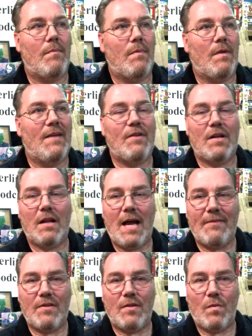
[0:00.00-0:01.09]
living
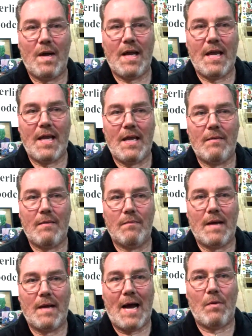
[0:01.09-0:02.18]
life the way
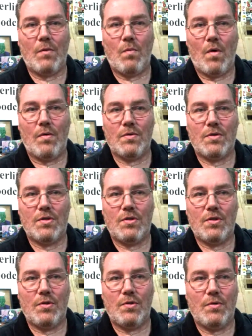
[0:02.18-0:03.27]
I would want
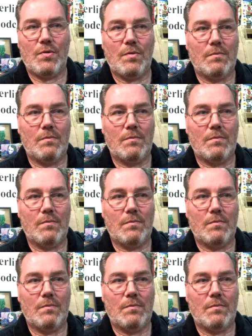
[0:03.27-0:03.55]
to